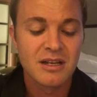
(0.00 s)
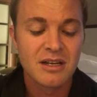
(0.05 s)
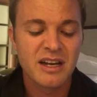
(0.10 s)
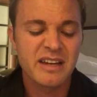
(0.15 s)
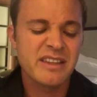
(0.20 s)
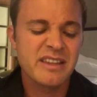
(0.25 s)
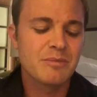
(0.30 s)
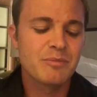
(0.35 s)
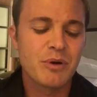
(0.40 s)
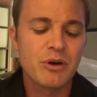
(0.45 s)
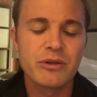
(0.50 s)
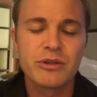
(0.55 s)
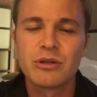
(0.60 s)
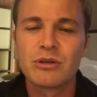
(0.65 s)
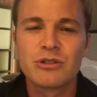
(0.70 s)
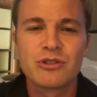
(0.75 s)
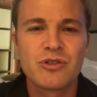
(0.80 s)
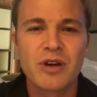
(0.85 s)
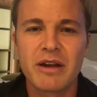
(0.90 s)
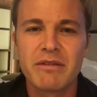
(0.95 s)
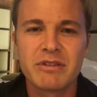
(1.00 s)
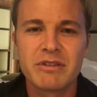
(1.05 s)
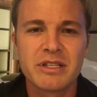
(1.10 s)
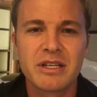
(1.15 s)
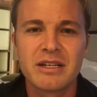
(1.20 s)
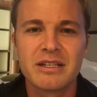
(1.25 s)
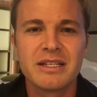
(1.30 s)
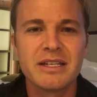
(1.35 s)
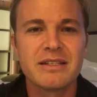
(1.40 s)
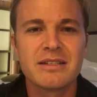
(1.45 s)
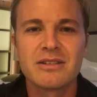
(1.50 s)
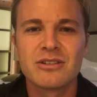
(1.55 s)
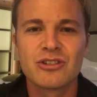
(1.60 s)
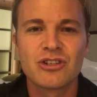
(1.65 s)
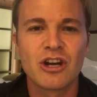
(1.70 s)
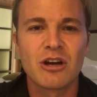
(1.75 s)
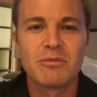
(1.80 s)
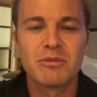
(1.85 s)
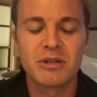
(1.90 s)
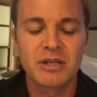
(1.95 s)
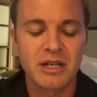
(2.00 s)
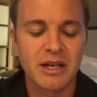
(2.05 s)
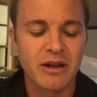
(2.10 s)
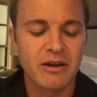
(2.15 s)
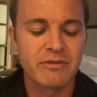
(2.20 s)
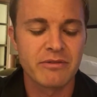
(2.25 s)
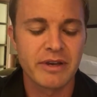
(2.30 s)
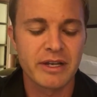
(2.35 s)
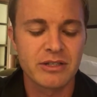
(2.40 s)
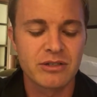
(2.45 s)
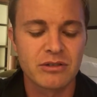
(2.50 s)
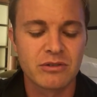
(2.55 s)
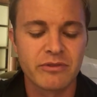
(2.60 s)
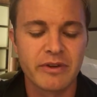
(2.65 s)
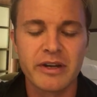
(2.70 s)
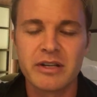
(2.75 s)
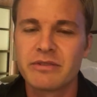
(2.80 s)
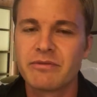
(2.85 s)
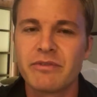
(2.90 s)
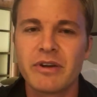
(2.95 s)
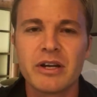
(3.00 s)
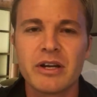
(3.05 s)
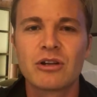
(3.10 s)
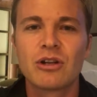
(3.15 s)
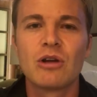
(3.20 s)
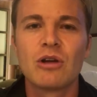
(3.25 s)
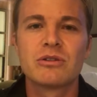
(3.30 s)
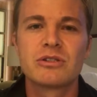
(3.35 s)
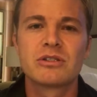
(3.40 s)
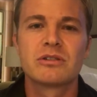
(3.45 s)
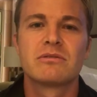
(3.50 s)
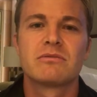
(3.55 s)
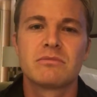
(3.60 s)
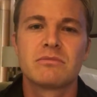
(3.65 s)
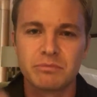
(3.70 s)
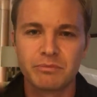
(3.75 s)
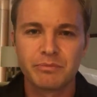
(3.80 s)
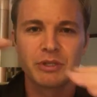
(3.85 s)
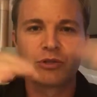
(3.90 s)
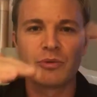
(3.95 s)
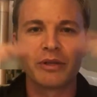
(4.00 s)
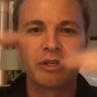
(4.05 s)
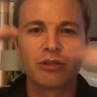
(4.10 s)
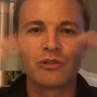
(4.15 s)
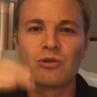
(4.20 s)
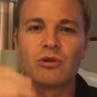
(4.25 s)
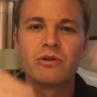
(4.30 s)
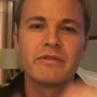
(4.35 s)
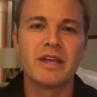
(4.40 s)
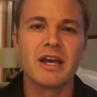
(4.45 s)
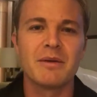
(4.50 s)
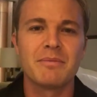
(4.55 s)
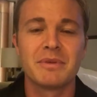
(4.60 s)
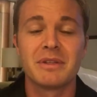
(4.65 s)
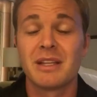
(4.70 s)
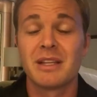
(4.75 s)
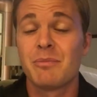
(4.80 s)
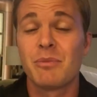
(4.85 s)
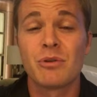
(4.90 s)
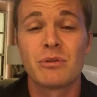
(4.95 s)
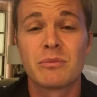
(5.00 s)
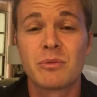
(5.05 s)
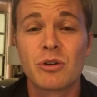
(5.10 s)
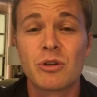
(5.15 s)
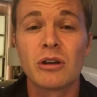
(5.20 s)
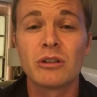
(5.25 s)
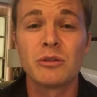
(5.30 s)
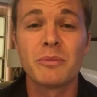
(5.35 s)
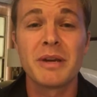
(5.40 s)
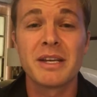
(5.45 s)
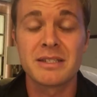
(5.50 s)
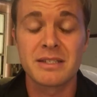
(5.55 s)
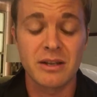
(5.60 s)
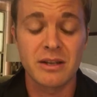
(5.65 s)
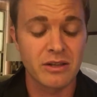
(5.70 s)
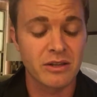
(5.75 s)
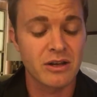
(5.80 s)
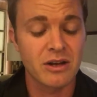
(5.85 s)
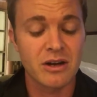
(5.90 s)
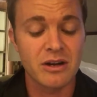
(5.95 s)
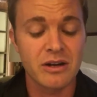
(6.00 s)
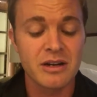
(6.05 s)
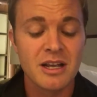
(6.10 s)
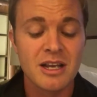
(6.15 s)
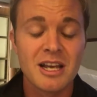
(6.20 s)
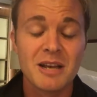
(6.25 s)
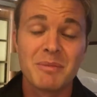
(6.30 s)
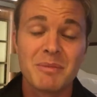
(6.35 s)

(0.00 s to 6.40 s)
I think both those drivers did a decent job, Leclerc and Vettel, very, very close between the two of them, and they both got the best out of the car.